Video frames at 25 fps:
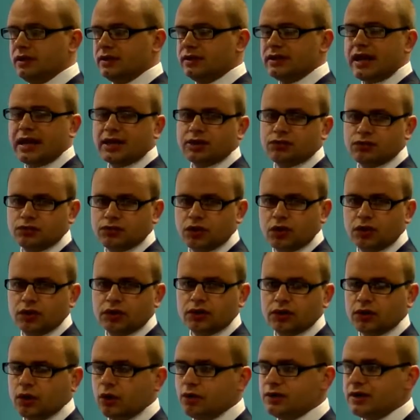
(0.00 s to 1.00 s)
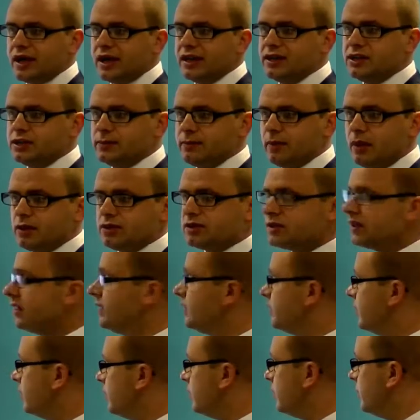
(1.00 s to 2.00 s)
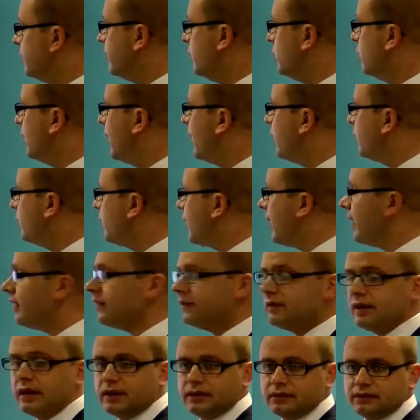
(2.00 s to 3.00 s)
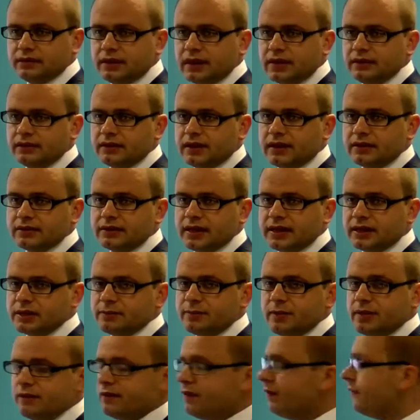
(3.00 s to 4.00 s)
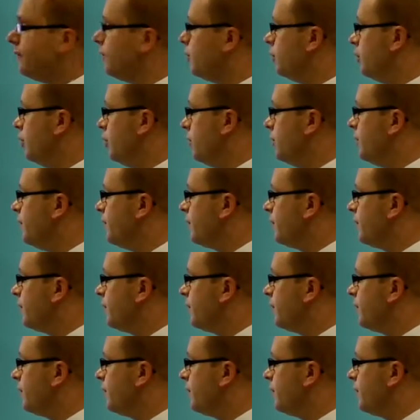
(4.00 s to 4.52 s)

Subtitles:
tax return could go to HMRC to pull out that tax benefit for you.